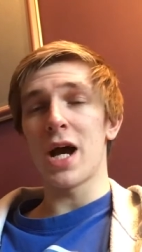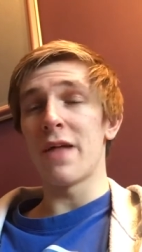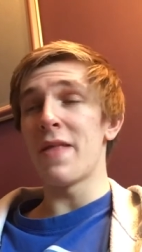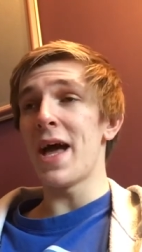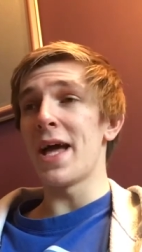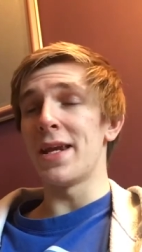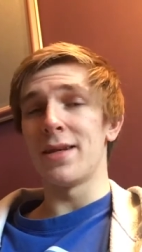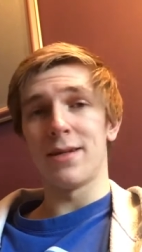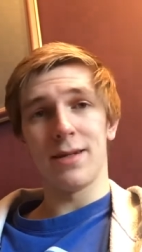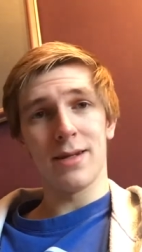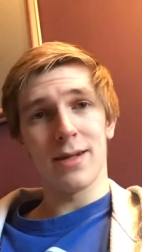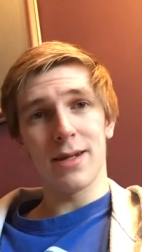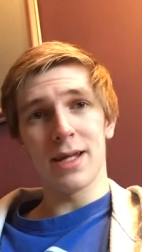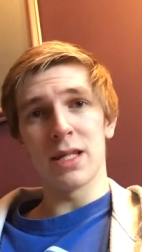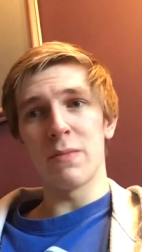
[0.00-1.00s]
And then,
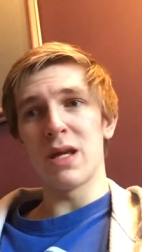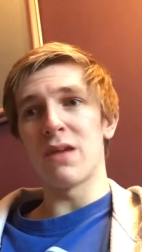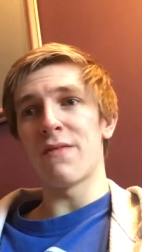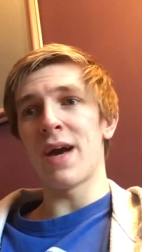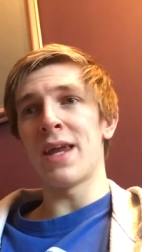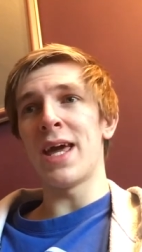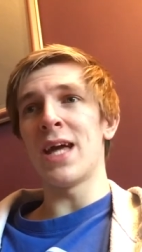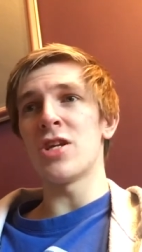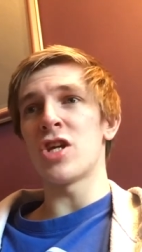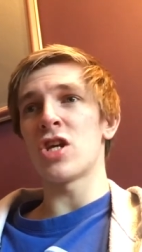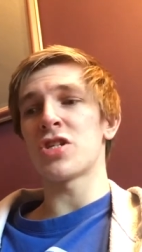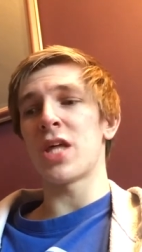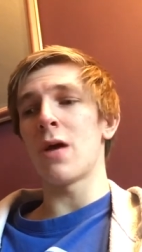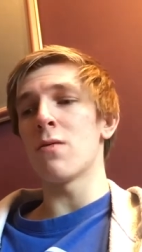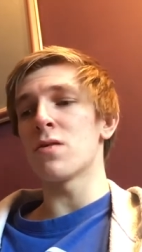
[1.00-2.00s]
in the main event, A J
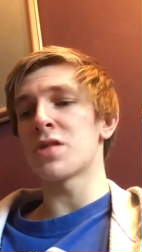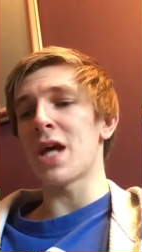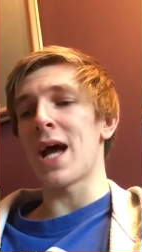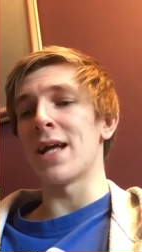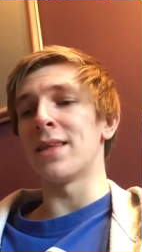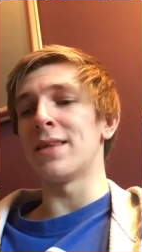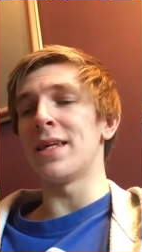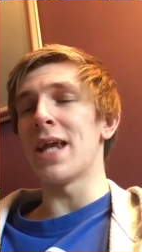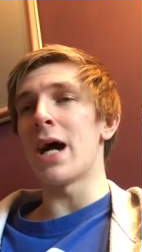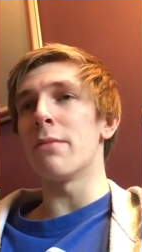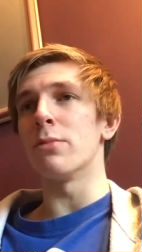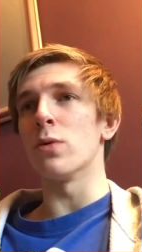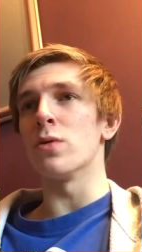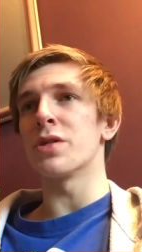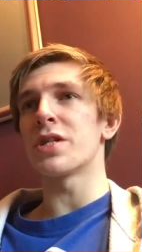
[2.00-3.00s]
Styles and Dean
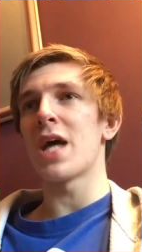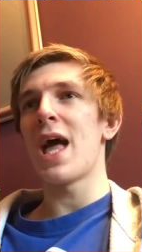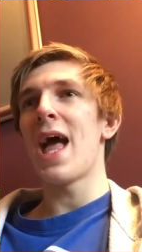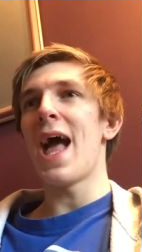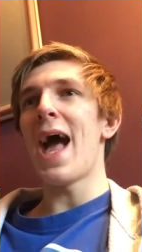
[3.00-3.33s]
Ambrose.